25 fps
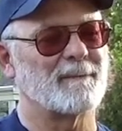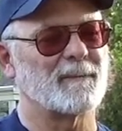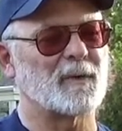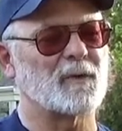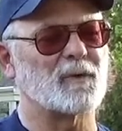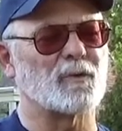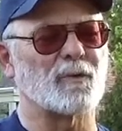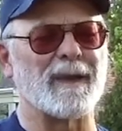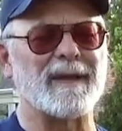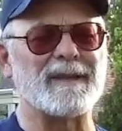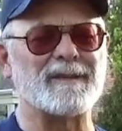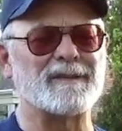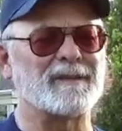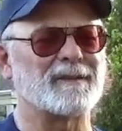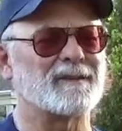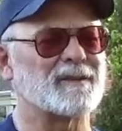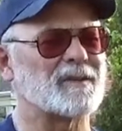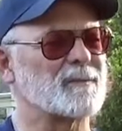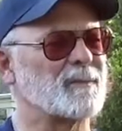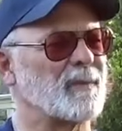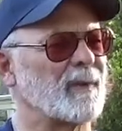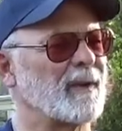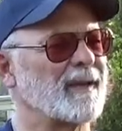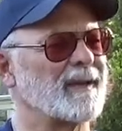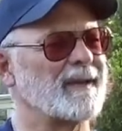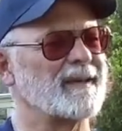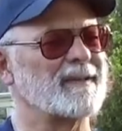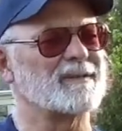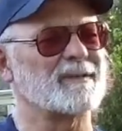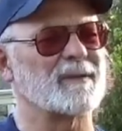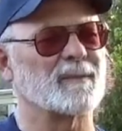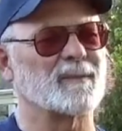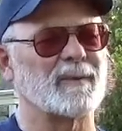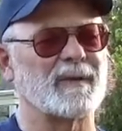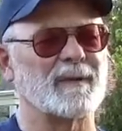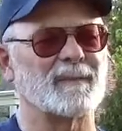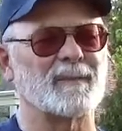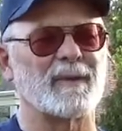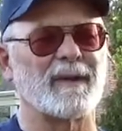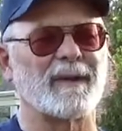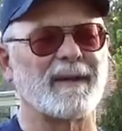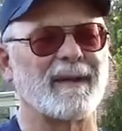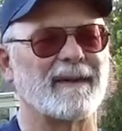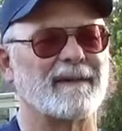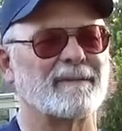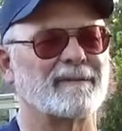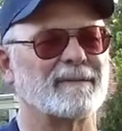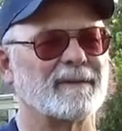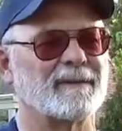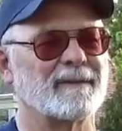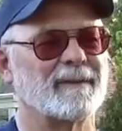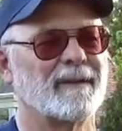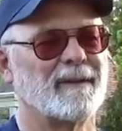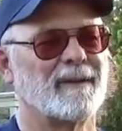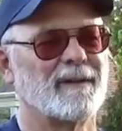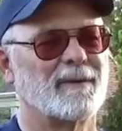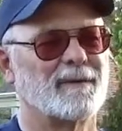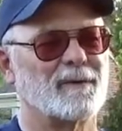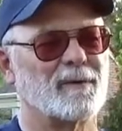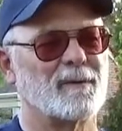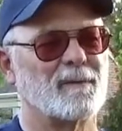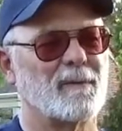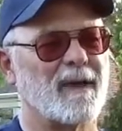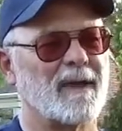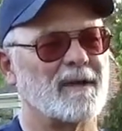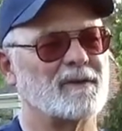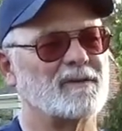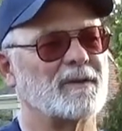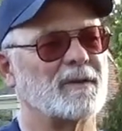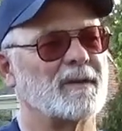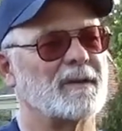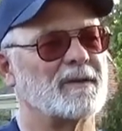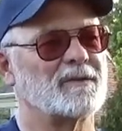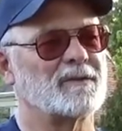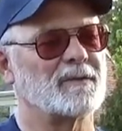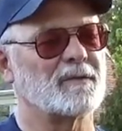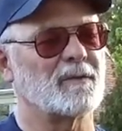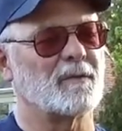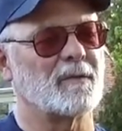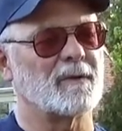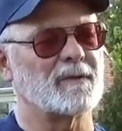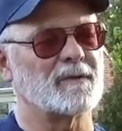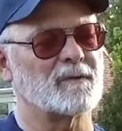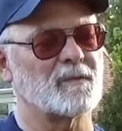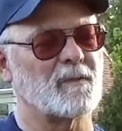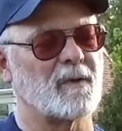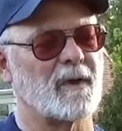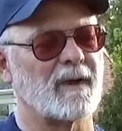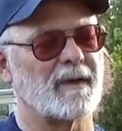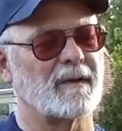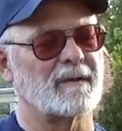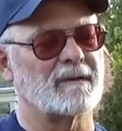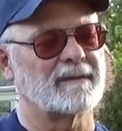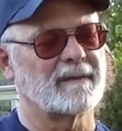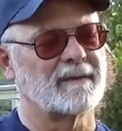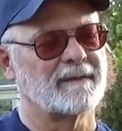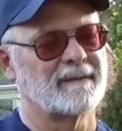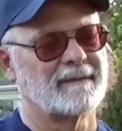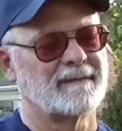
crazy displays that people have that their imagination runs wild.